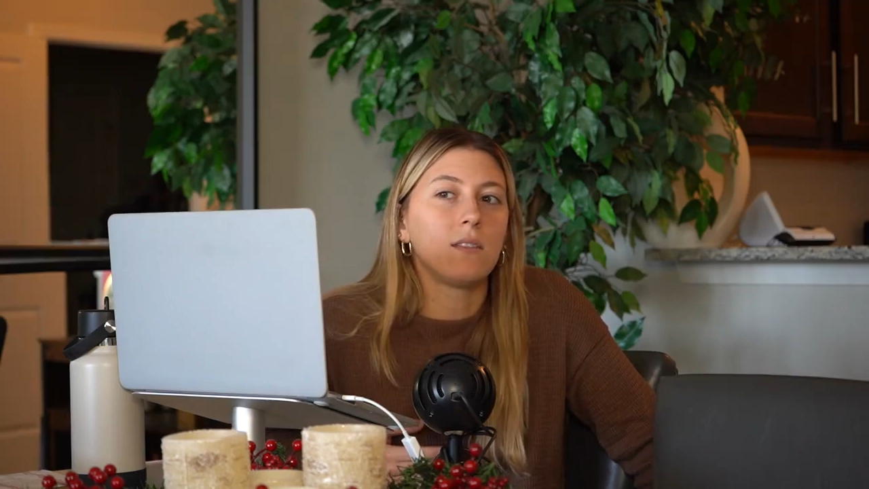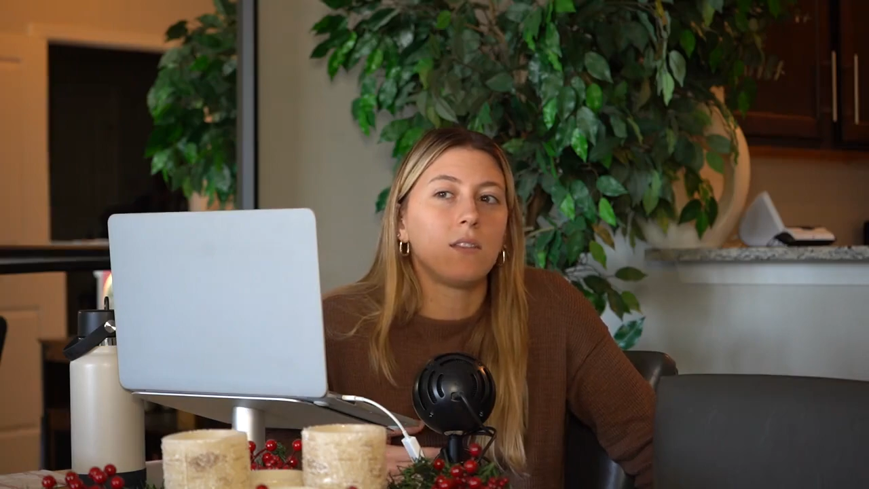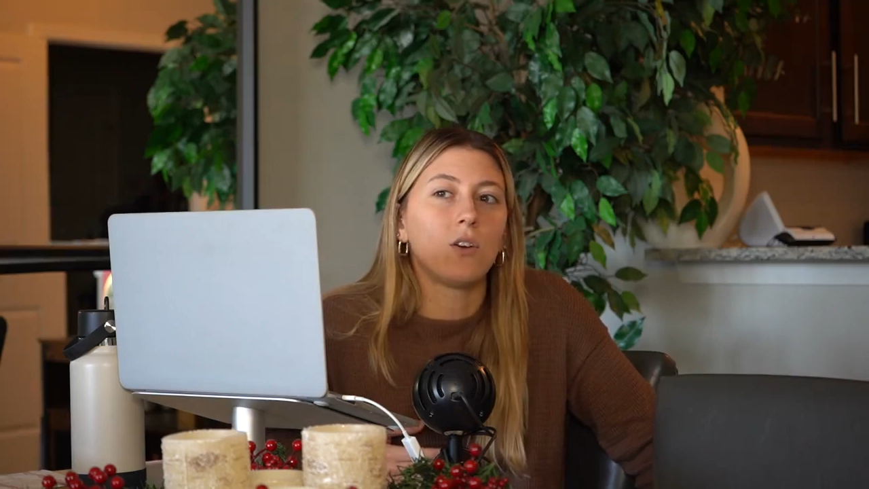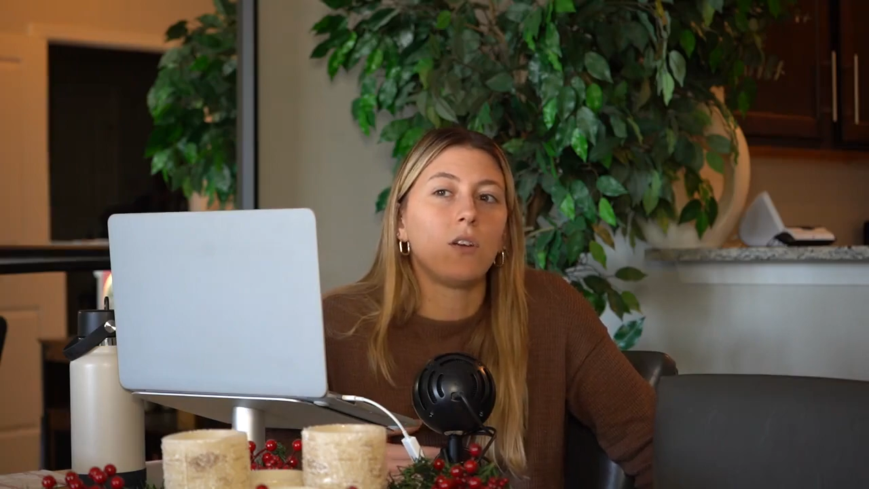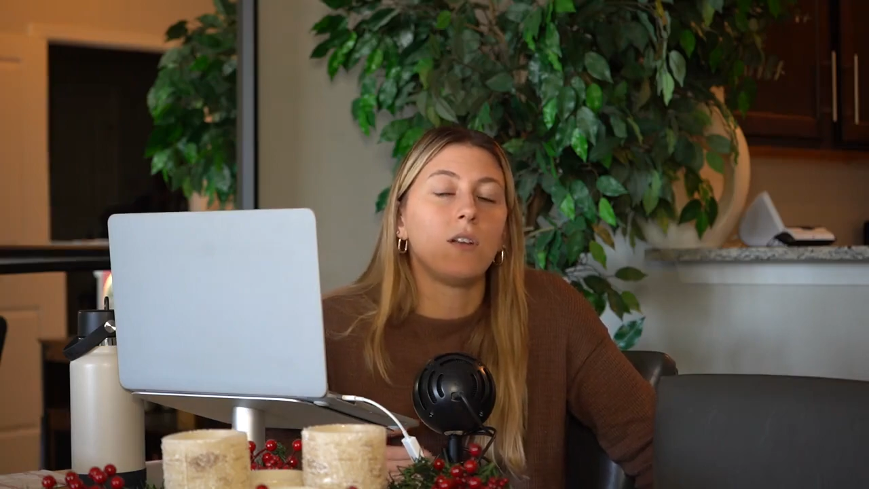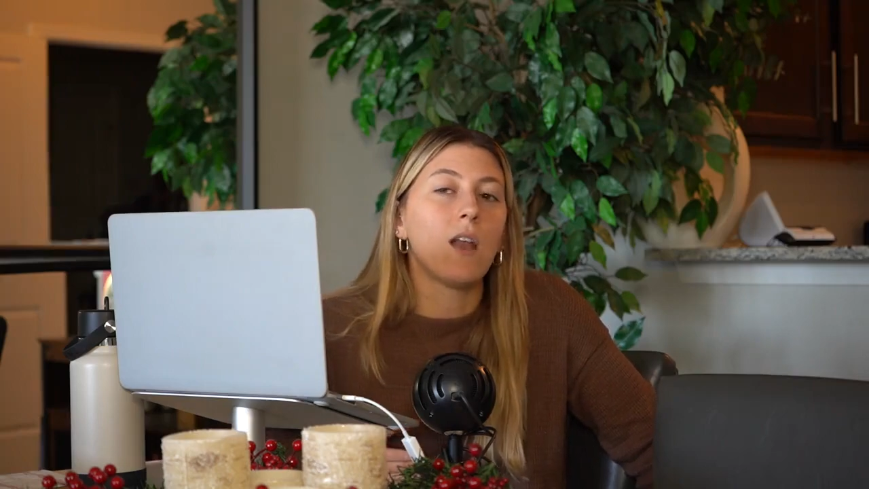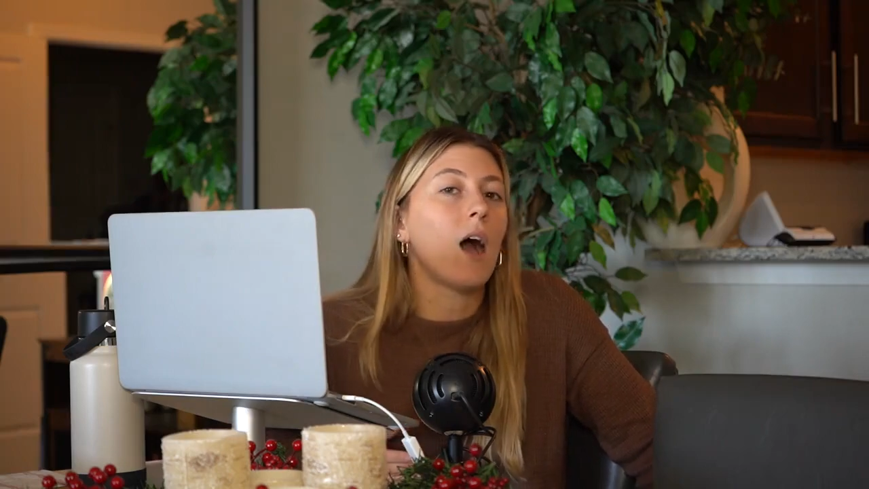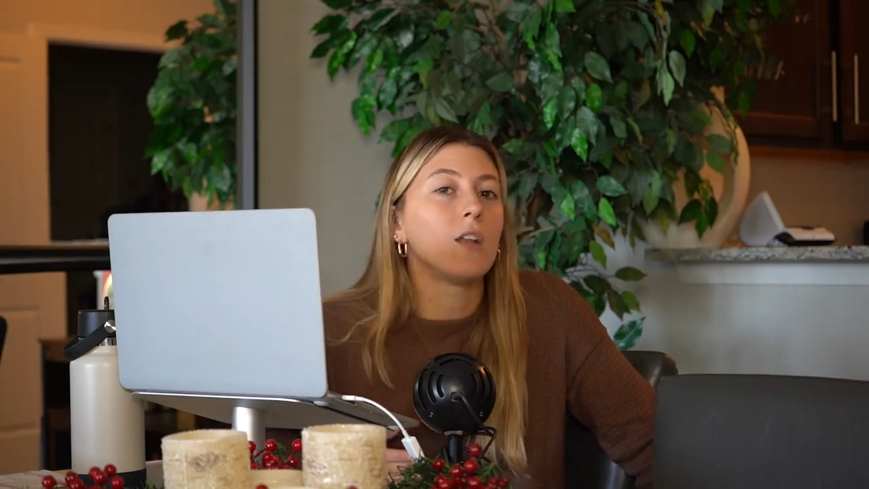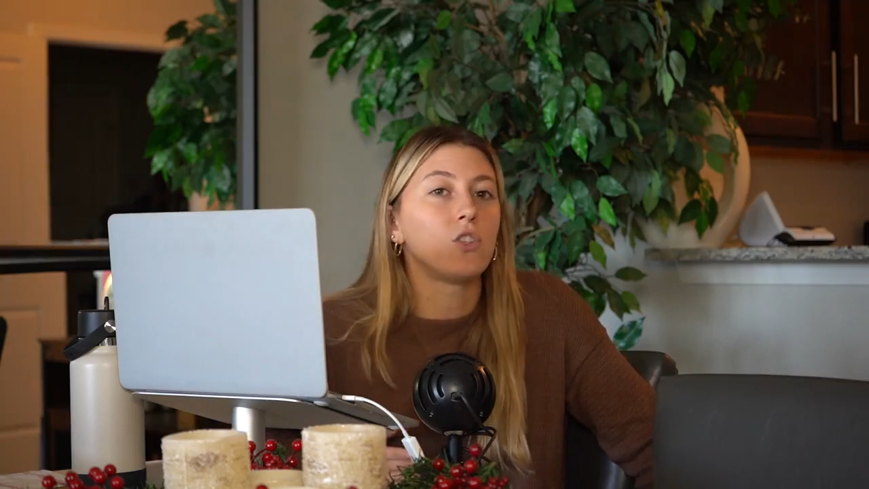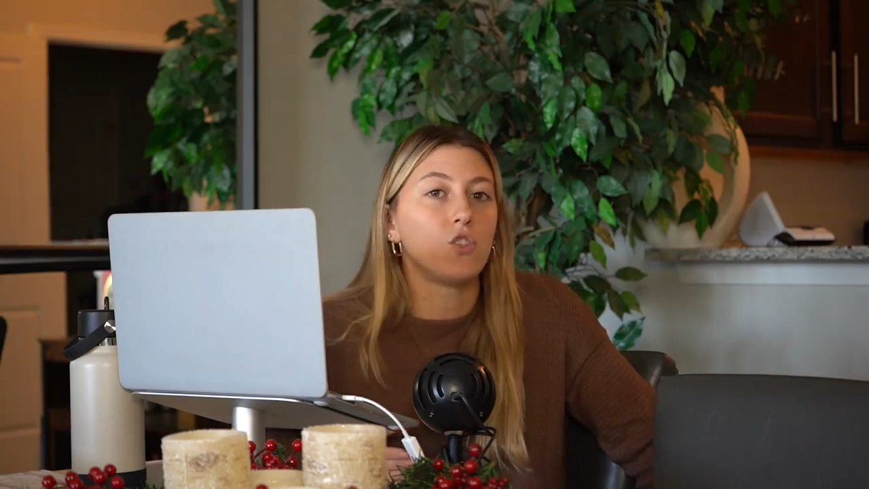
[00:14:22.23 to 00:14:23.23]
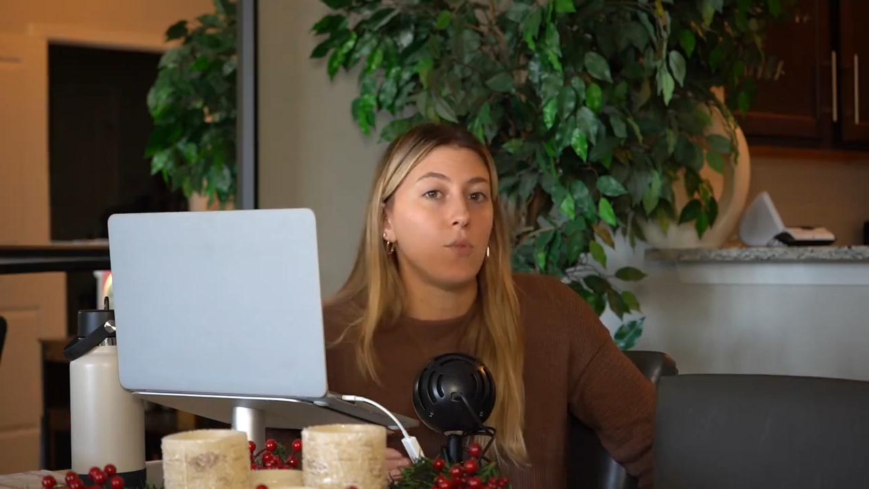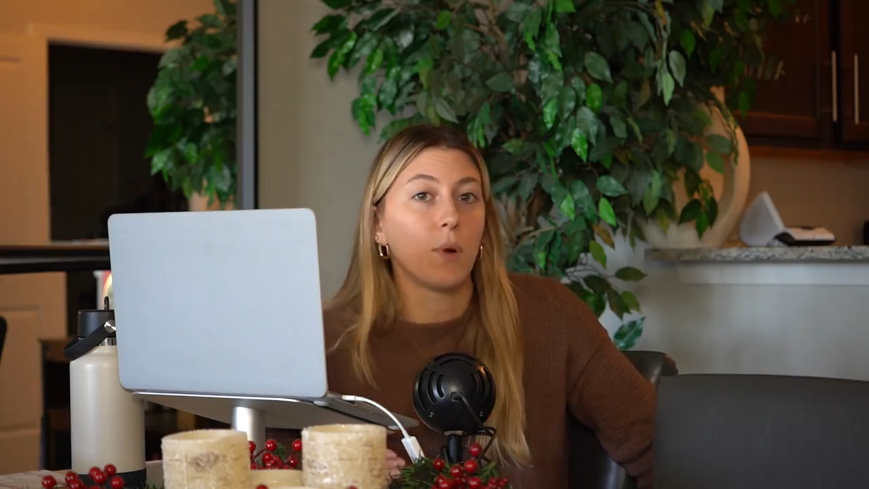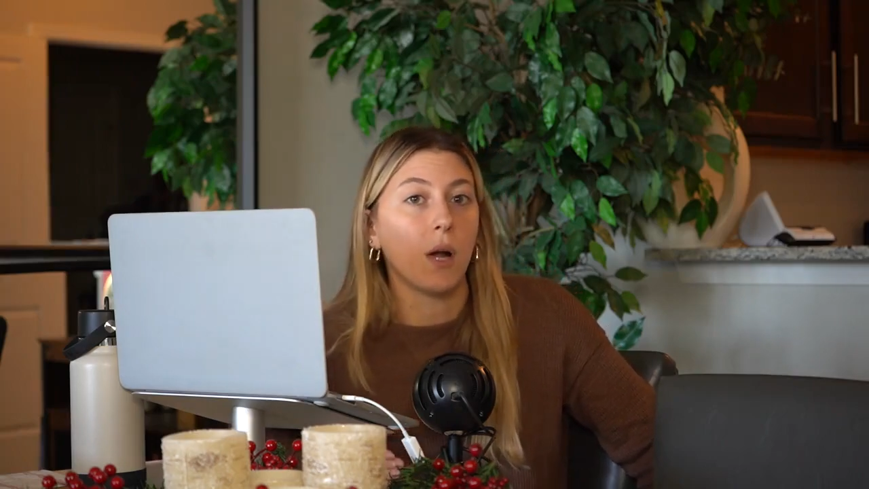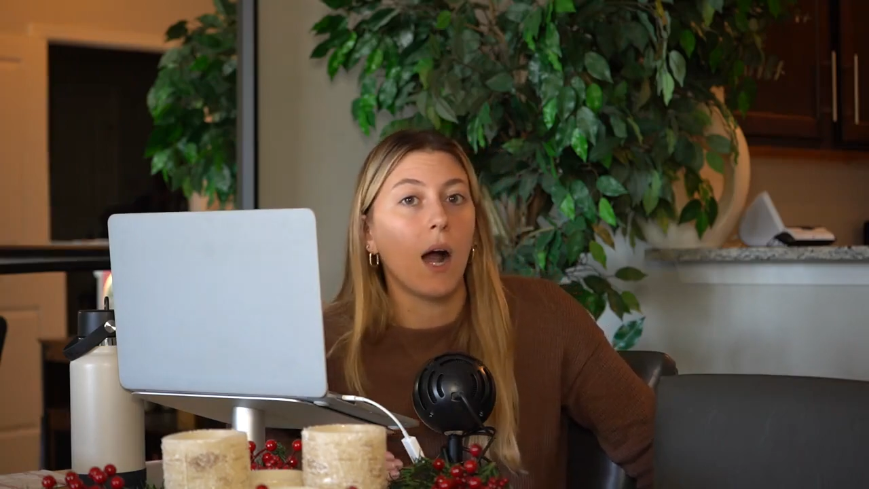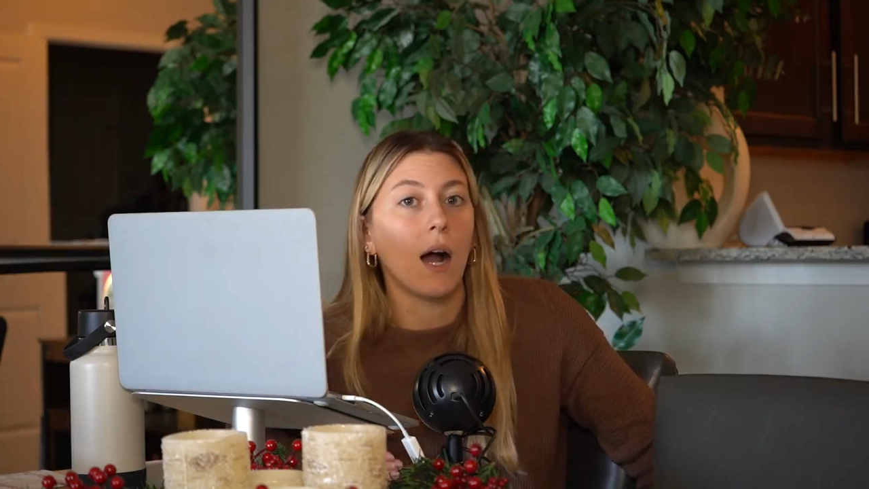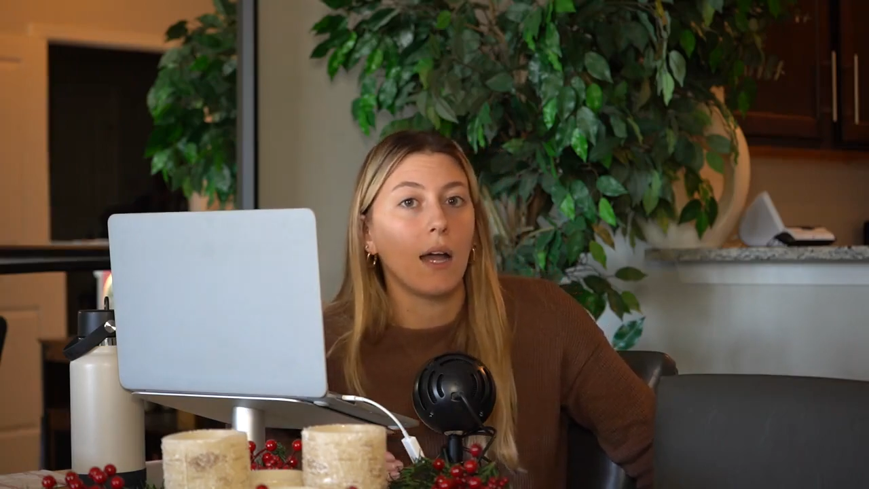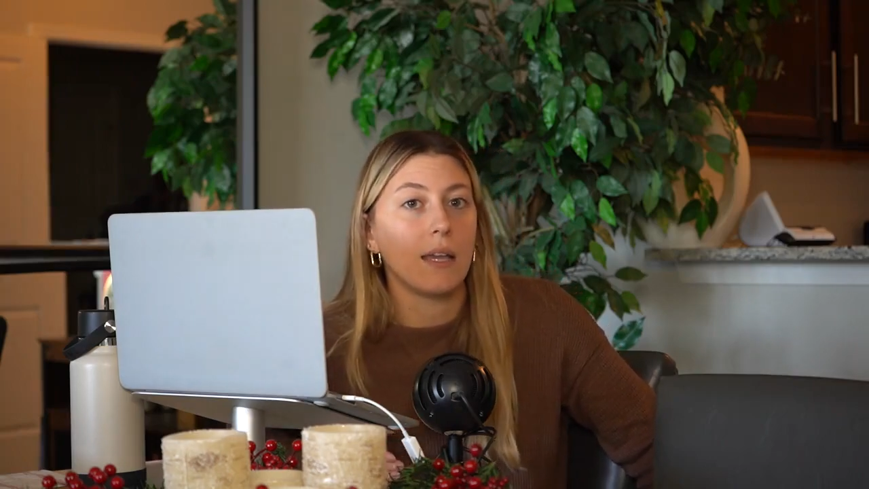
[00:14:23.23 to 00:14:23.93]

they're not super high